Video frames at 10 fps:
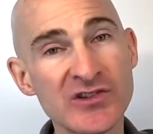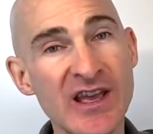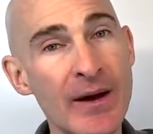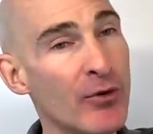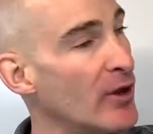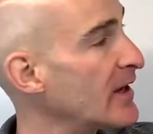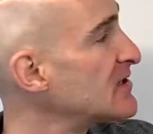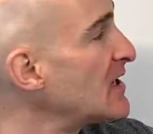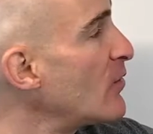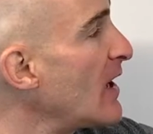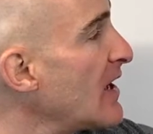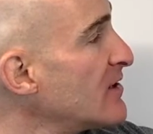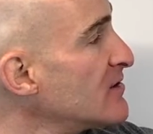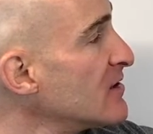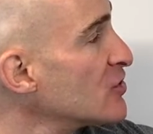example. Like say we
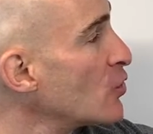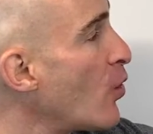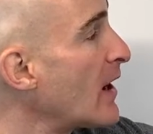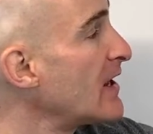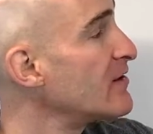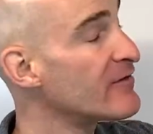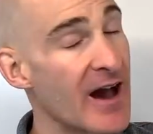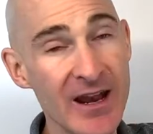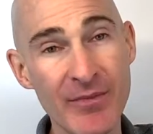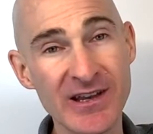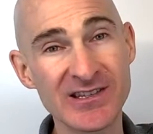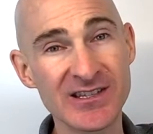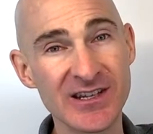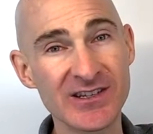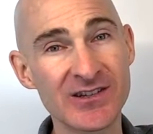had 20 divided by
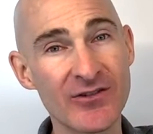6,